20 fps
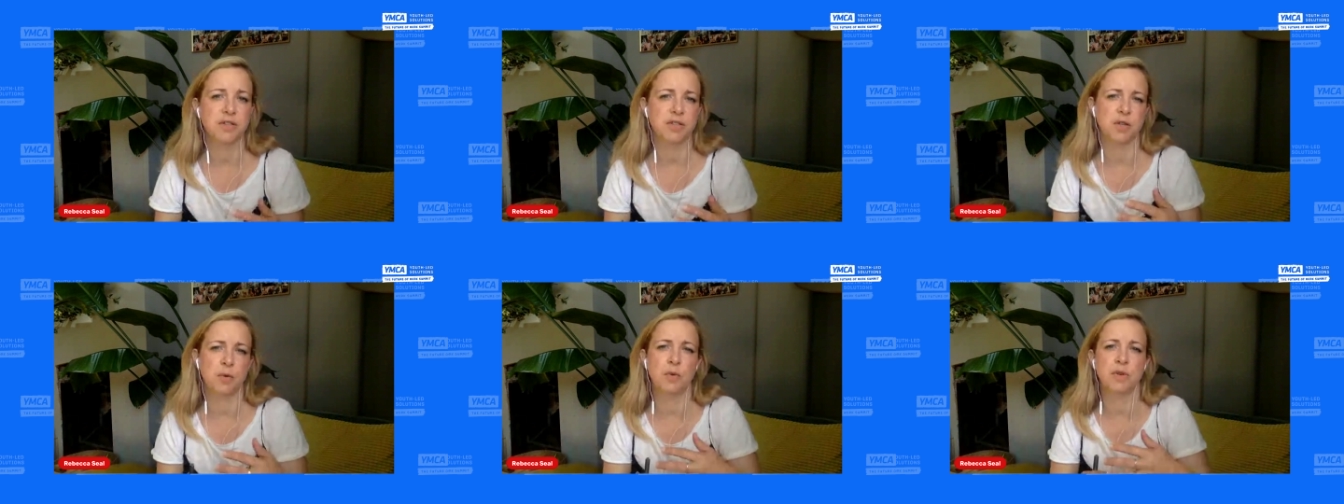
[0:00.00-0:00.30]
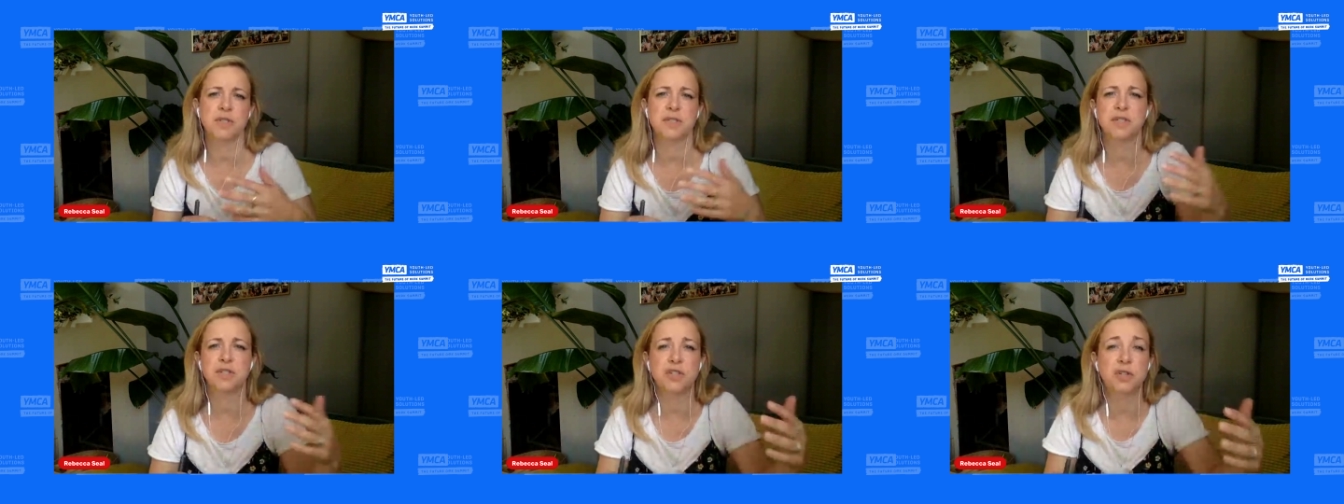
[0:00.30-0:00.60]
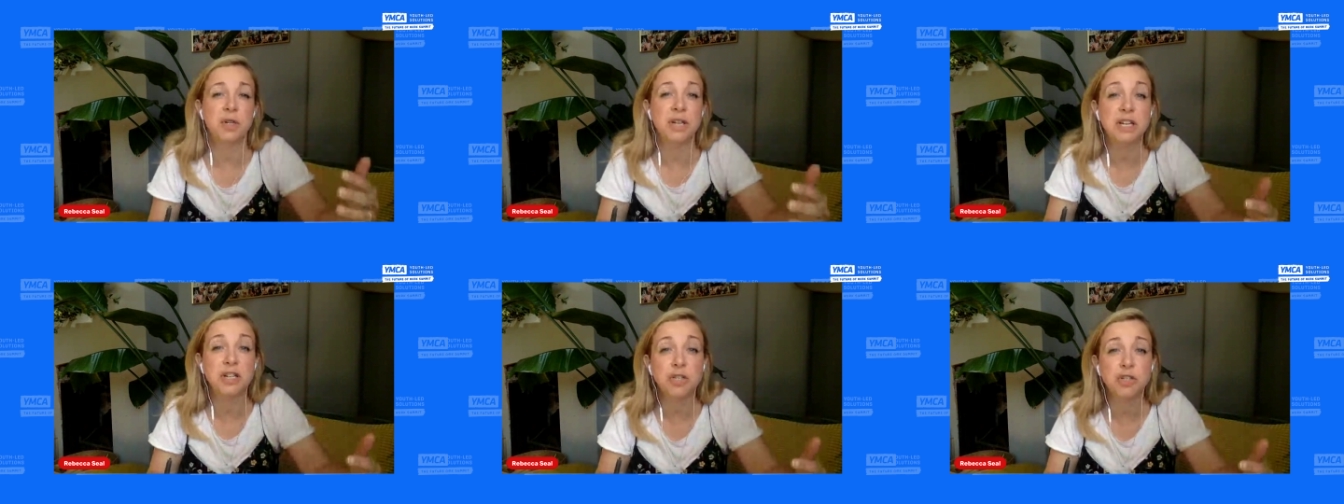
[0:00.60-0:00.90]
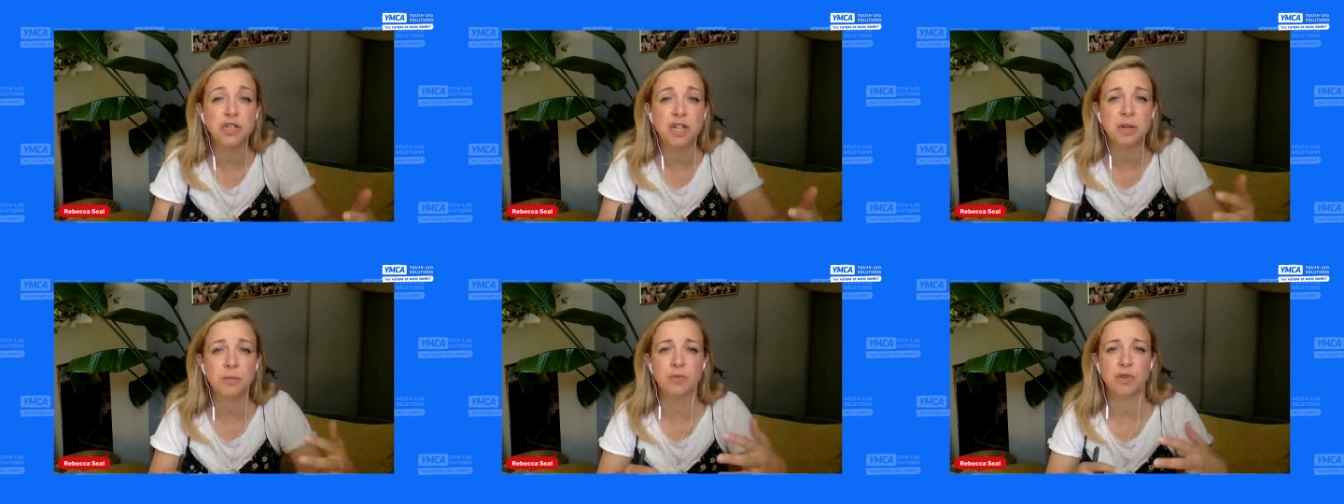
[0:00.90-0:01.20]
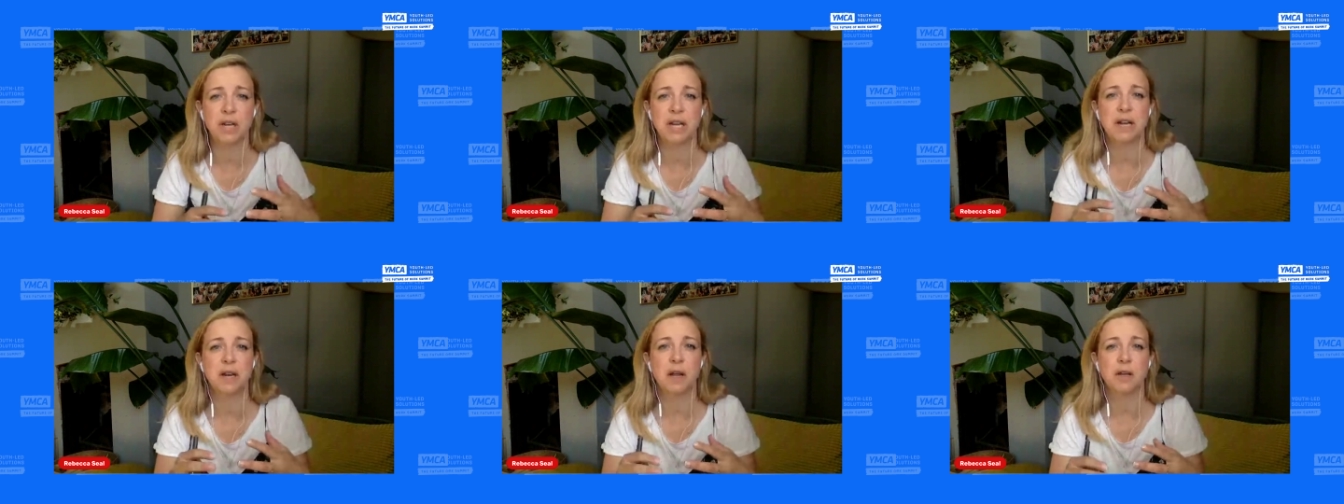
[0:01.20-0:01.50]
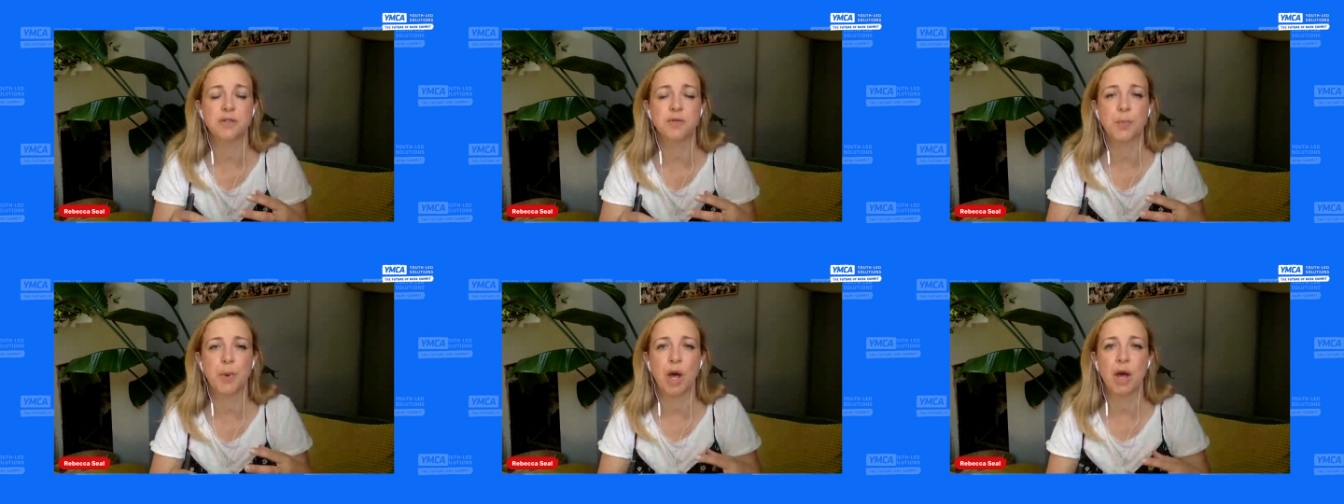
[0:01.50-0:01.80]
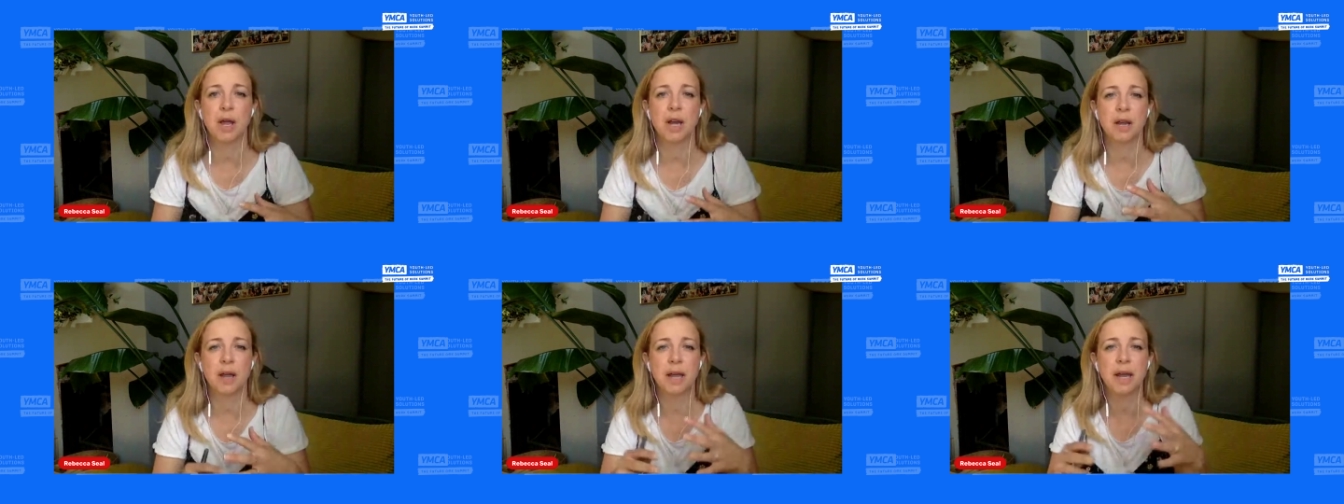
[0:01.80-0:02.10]
Do you need a gym really close
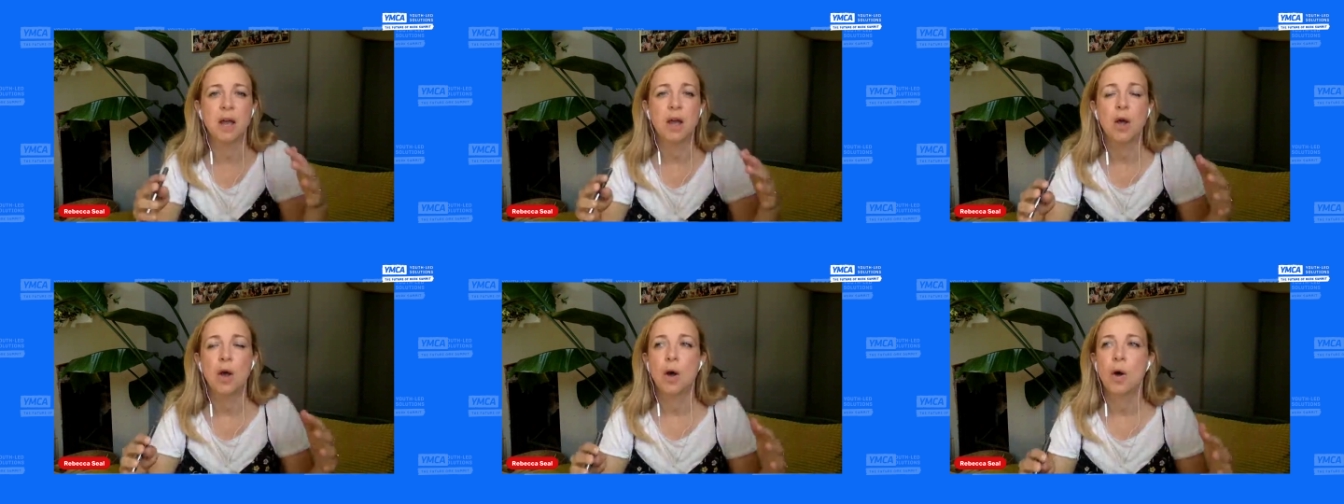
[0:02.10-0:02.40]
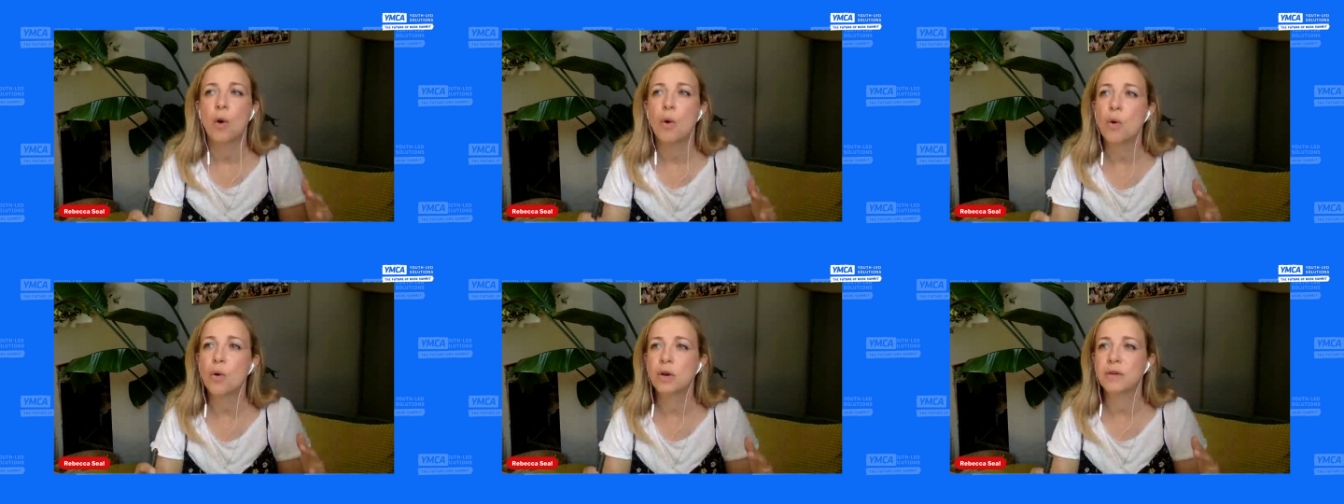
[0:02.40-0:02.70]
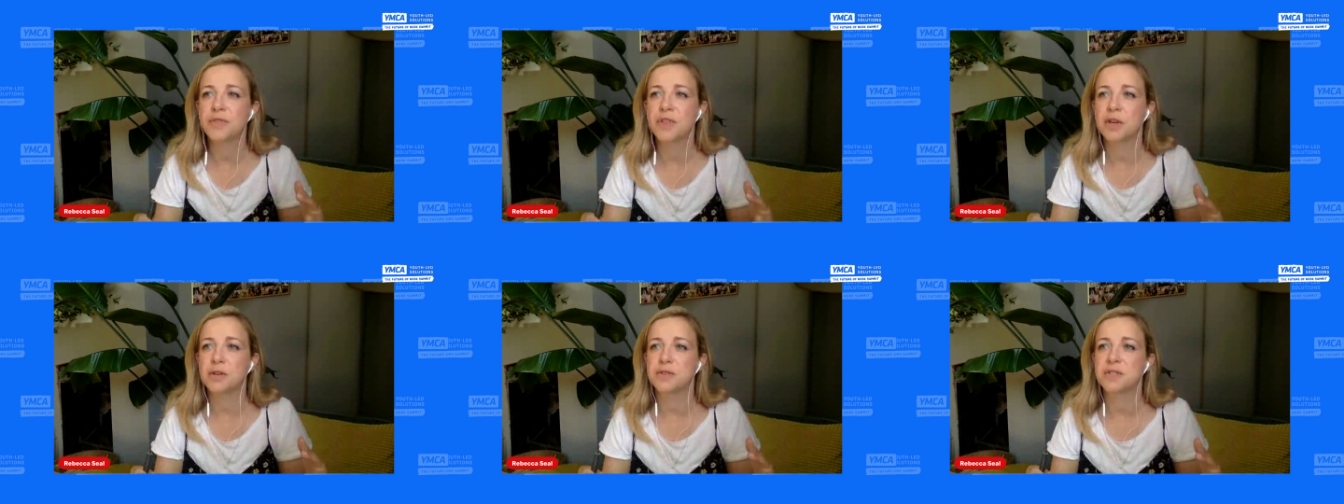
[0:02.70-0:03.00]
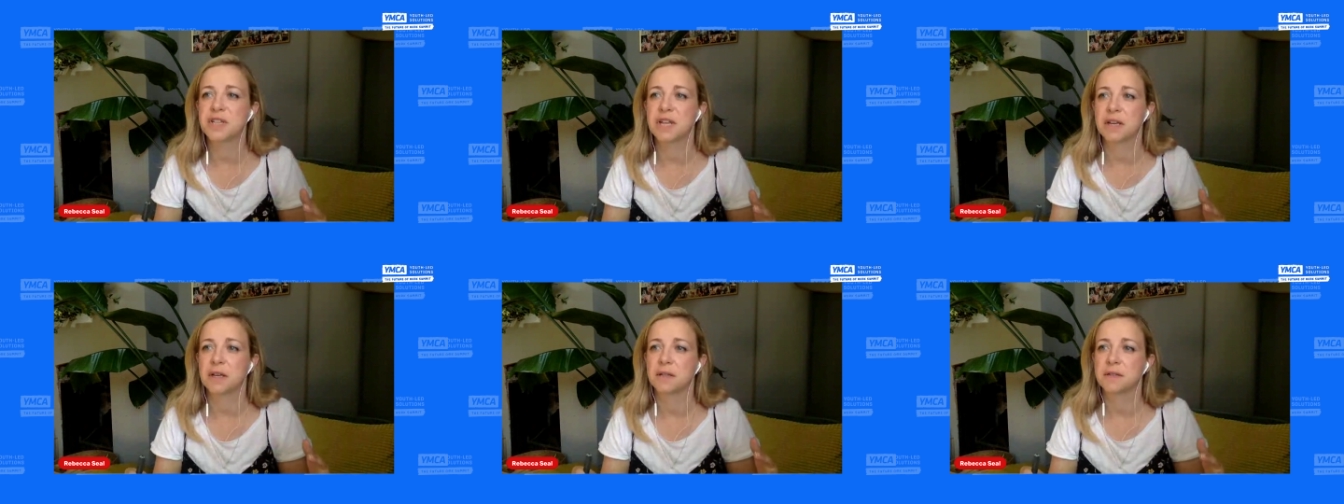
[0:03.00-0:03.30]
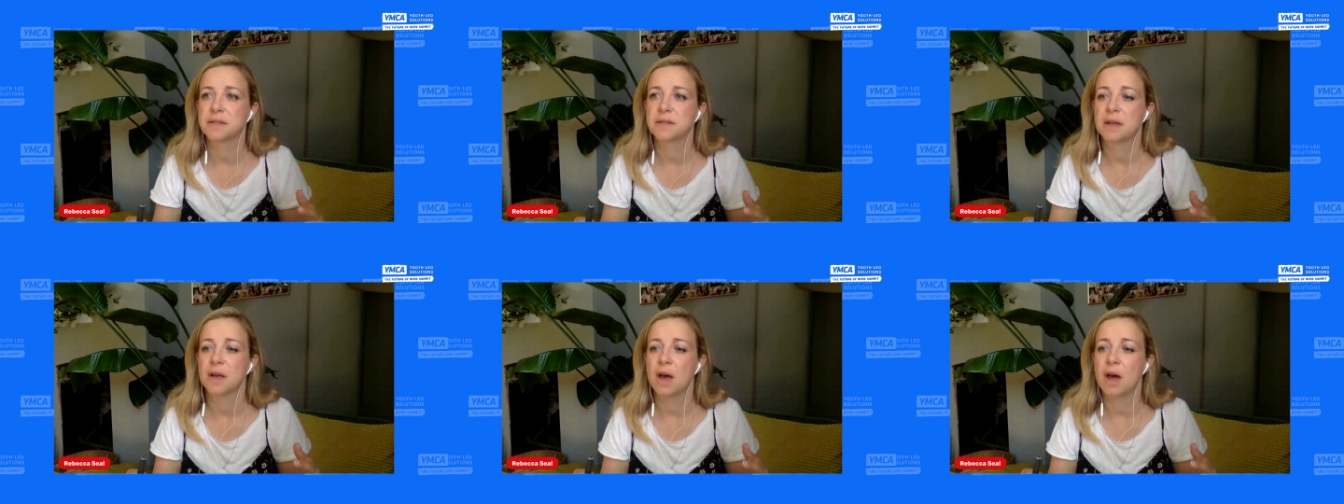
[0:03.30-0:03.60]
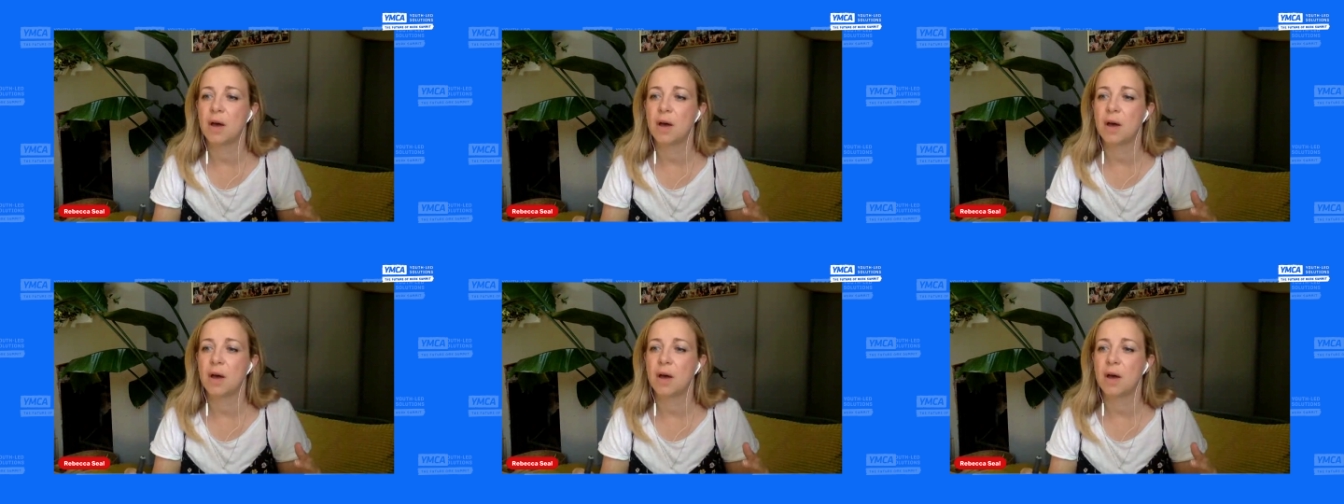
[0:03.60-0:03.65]
by? Like all of those things.